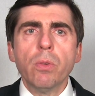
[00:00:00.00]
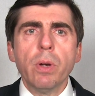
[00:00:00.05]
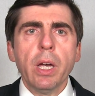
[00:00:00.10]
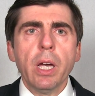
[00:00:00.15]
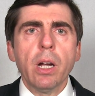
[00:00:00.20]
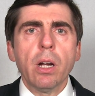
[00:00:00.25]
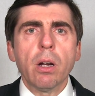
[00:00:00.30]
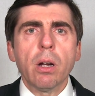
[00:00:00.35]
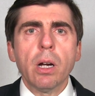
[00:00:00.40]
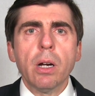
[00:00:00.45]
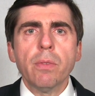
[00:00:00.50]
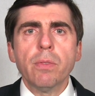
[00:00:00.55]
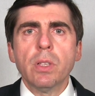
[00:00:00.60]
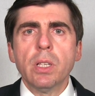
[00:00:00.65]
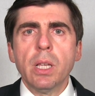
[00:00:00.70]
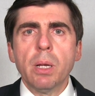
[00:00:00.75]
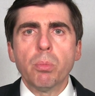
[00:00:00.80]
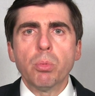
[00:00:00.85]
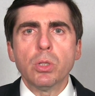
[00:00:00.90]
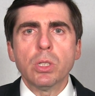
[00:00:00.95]
rare
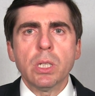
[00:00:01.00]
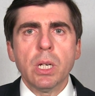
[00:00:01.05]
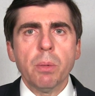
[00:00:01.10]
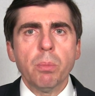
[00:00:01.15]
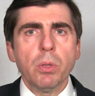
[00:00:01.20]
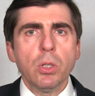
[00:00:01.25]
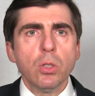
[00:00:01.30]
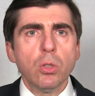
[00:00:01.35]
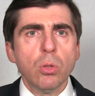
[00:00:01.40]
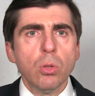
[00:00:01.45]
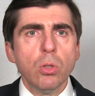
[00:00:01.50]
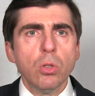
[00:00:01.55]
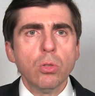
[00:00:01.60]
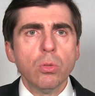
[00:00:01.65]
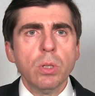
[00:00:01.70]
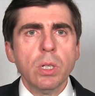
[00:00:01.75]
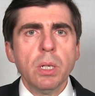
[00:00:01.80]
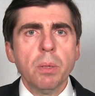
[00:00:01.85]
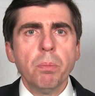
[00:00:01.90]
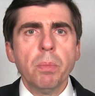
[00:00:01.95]
after laparoscopic
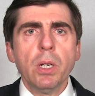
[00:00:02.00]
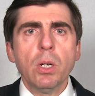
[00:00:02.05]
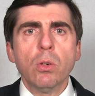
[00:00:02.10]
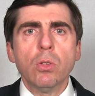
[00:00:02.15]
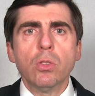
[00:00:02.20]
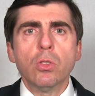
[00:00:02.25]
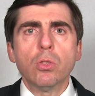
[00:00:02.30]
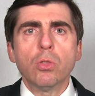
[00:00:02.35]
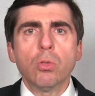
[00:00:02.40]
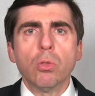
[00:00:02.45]
surgery because